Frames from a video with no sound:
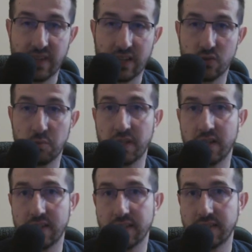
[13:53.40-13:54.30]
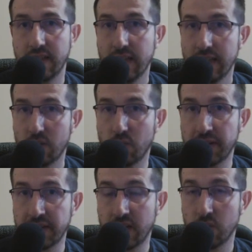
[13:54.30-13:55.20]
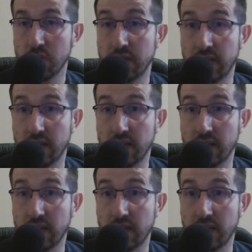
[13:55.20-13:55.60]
to be honest, right now they are